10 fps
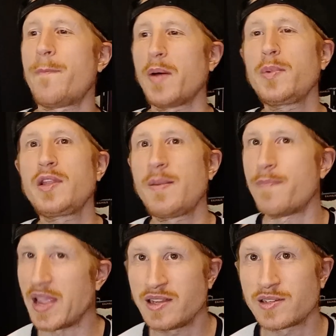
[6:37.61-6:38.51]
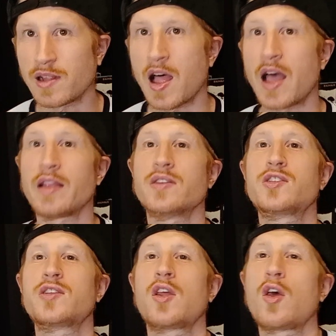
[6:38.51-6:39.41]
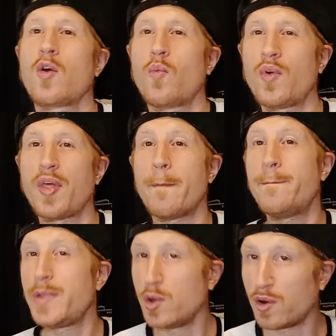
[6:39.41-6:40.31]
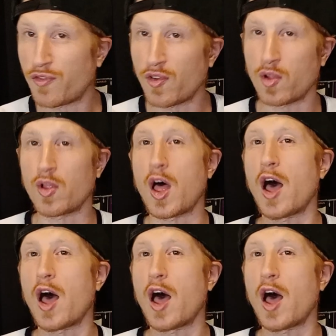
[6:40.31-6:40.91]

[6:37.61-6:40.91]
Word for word: bubbly bass lines with a beautiful